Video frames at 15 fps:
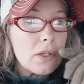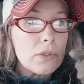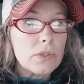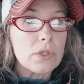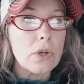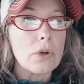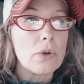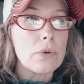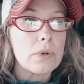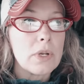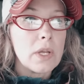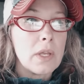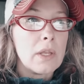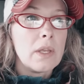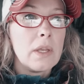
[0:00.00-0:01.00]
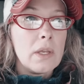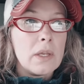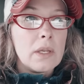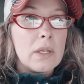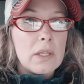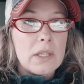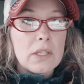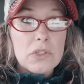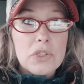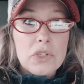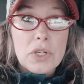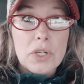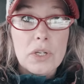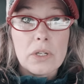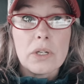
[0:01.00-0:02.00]
So this
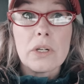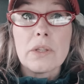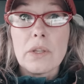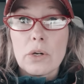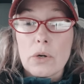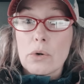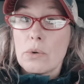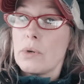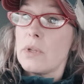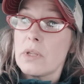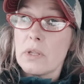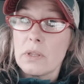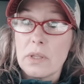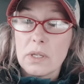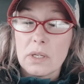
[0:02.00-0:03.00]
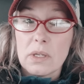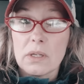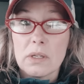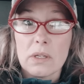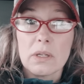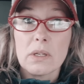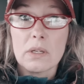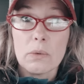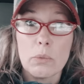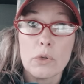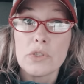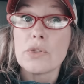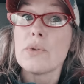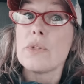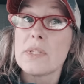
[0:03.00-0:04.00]
year though, the we'll
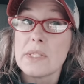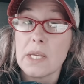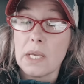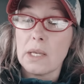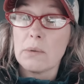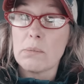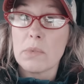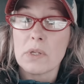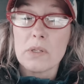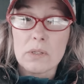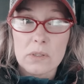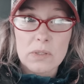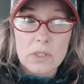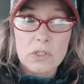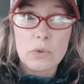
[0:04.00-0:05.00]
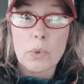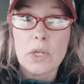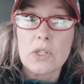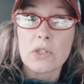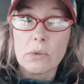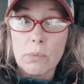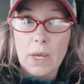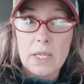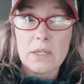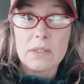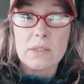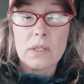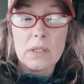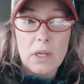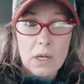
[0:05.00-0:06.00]
do the same situation
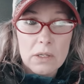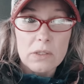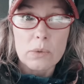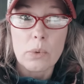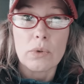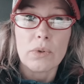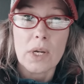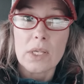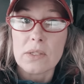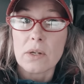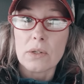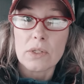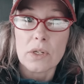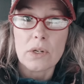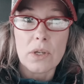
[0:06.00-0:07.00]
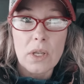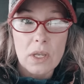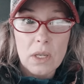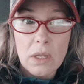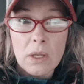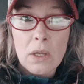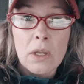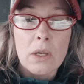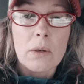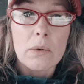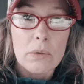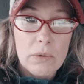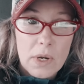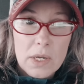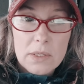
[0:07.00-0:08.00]
minus the ducks. We'll raise our turkey,
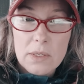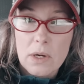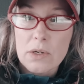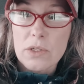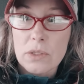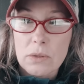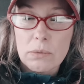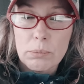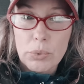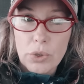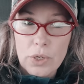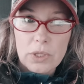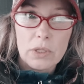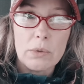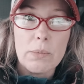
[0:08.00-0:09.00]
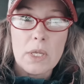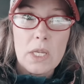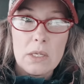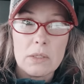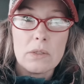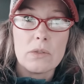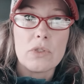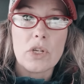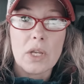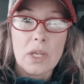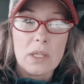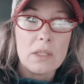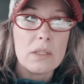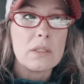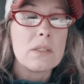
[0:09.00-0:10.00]
we'll raise our broiler meat,
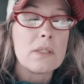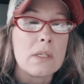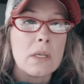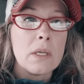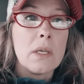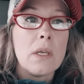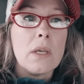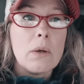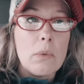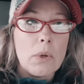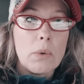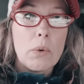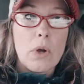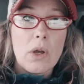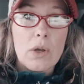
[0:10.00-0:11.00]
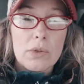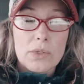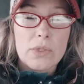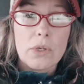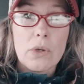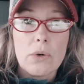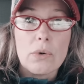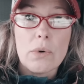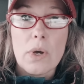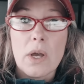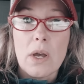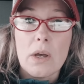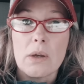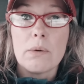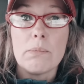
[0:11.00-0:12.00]
chickens. We will also
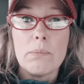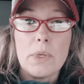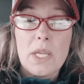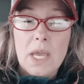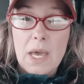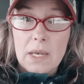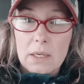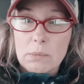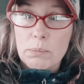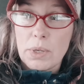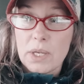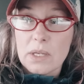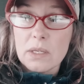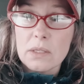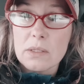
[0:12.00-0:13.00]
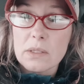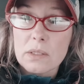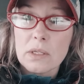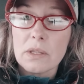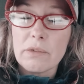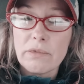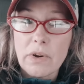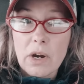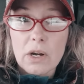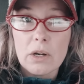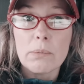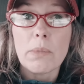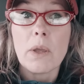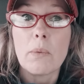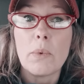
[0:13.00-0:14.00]
um, be adding pigs to the
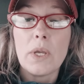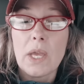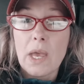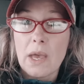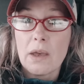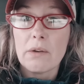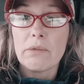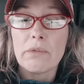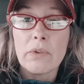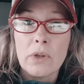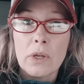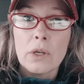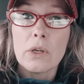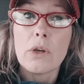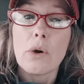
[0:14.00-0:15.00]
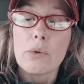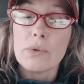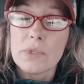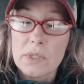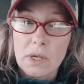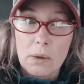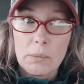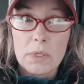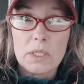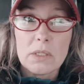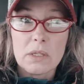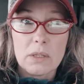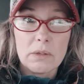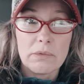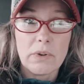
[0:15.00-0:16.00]
farm and we have goats coming
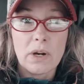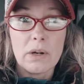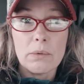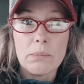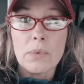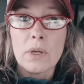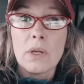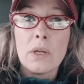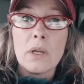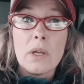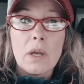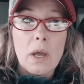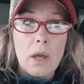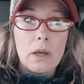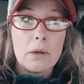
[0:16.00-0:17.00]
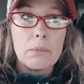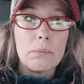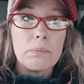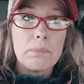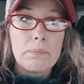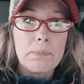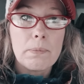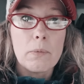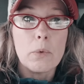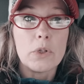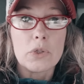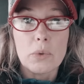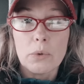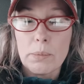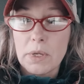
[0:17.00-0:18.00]
to the farm, um,
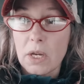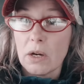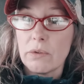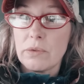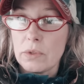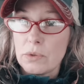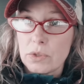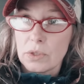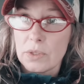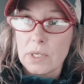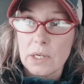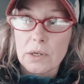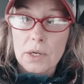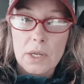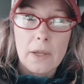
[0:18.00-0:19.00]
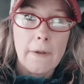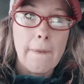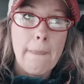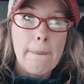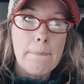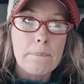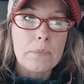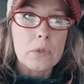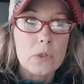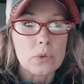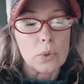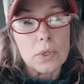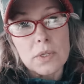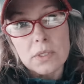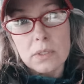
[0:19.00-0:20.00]
which will be our future dairy
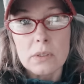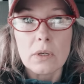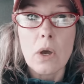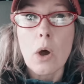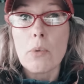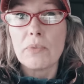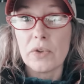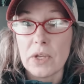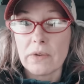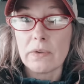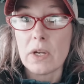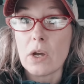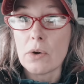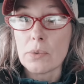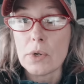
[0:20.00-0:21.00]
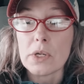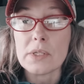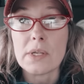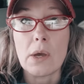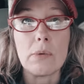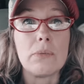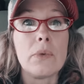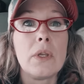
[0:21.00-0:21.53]
source, hopefully, if it all works out.